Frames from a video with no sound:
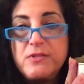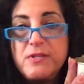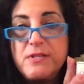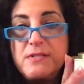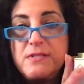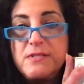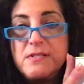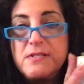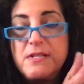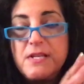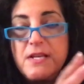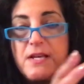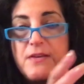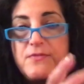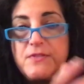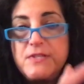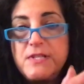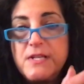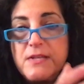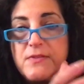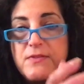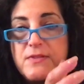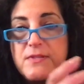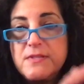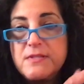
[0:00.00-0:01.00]
and didn't have to
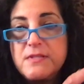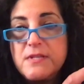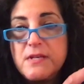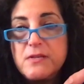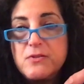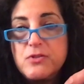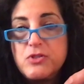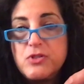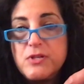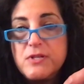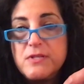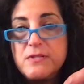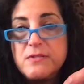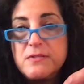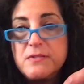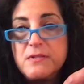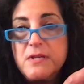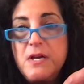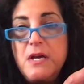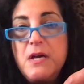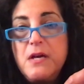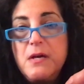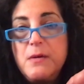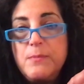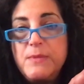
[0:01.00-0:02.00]
get the sachets
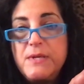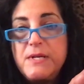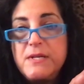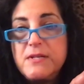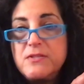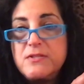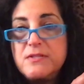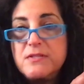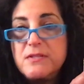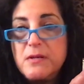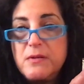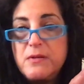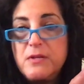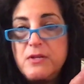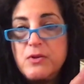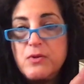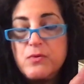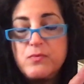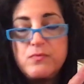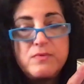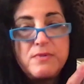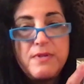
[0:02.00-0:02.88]
because, you know,